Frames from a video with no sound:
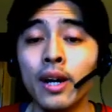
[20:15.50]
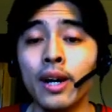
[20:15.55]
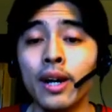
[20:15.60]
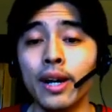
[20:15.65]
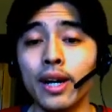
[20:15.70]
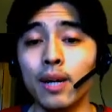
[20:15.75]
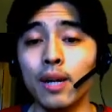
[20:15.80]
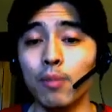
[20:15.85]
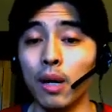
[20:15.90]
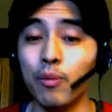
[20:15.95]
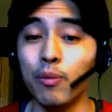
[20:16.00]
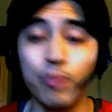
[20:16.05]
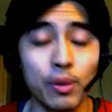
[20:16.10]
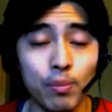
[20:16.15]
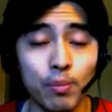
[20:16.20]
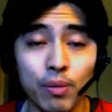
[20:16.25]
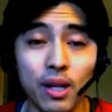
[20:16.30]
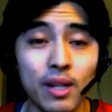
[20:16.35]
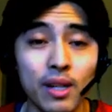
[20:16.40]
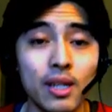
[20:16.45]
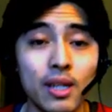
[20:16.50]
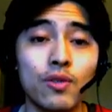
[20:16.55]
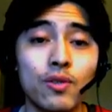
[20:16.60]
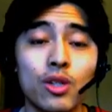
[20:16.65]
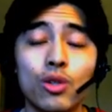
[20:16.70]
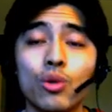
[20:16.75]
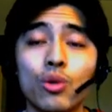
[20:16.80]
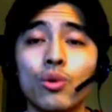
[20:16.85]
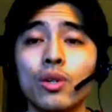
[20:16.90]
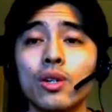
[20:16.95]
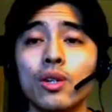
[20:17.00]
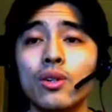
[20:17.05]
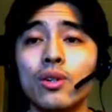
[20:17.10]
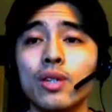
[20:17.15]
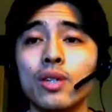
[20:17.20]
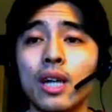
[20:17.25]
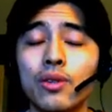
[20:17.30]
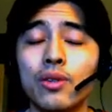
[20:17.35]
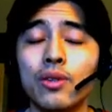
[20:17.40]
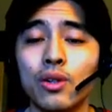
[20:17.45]
Um, I've put plenty of tutorials
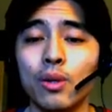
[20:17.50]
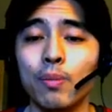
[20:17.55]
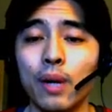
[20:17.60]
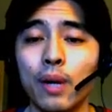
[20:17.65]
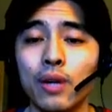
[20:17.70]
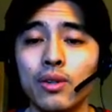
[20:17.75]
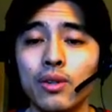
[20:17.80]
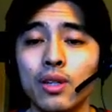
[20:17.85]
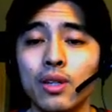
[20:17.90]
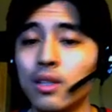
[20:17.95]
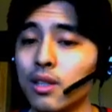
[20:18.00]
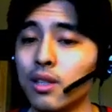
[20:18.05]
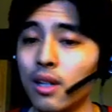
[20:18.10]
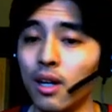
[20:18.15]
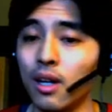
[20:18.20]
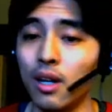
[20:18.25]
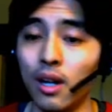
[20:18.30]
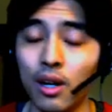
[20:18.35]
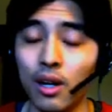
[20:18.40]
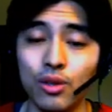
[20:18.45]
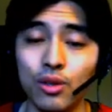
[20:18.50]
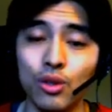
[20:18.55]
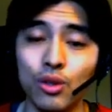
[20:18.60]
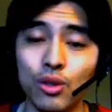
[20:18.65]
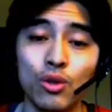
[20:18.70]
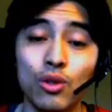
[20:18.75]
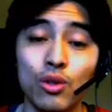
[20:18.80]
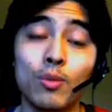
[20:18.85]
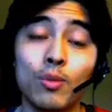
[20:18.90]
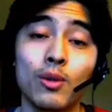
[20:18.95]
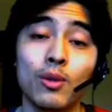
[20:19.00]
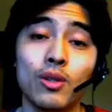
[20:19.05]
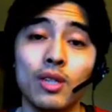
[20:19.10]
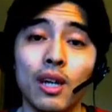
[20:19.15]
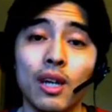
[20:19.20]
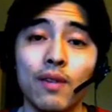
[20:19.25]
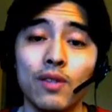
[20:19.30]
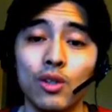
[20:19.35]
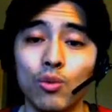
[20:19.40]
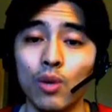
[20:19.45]
out there about this. Uh, other YouTubers
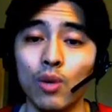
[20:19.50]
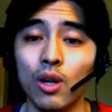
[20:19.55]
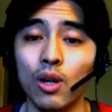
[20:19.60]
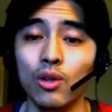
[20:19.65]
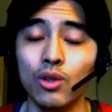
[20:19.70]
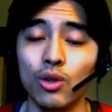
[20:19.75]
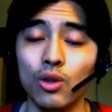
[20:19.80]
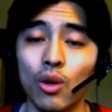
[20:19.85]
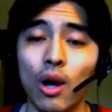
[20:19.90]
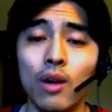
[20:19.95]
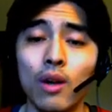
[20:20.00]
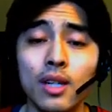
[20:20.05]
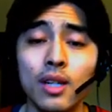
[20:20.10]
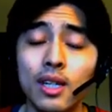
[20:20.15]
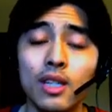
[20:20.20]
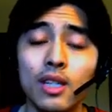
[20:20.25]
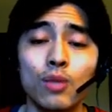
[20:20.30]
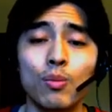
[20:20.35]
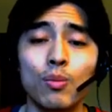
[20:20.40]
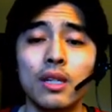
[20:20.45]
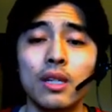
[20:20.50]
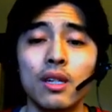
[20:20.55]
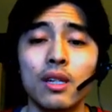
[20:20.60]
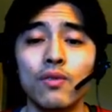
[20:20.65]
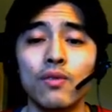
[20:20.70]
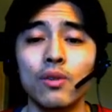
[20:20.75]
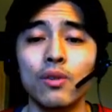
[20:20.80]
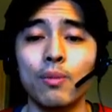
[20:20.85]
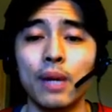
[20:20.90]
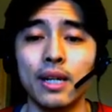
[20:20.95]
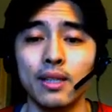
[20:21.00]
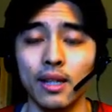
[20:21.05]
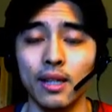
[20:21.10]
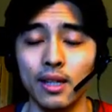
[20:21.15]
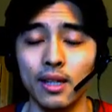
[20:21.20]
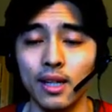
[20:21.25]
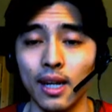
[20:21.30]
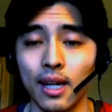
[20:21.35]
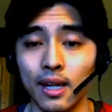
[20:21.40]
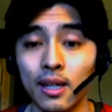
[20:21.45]
have as well. So I'll link as many of them as I
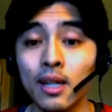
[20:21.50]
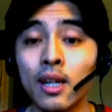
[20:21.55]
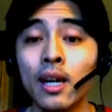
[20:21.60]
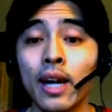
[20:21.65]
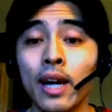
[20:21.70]
can.